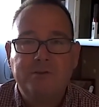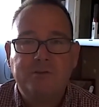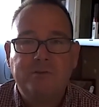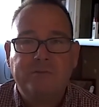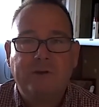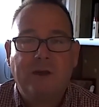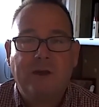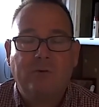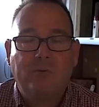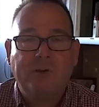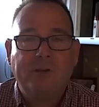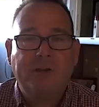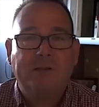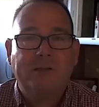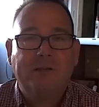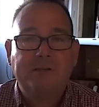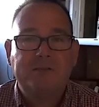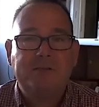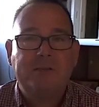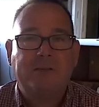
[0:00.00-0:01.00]
that you've got
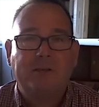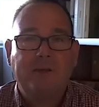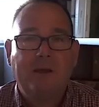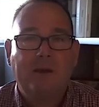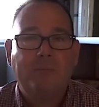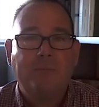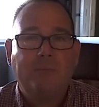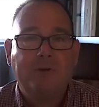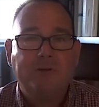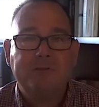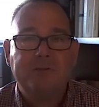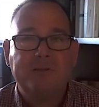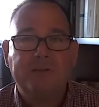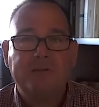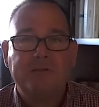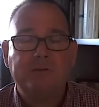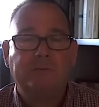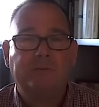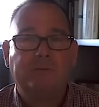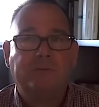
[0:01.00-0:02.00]
realistic numbers,
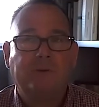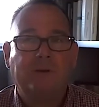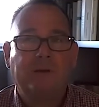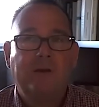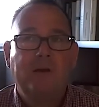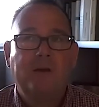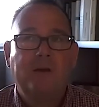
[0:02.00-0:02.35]
that you've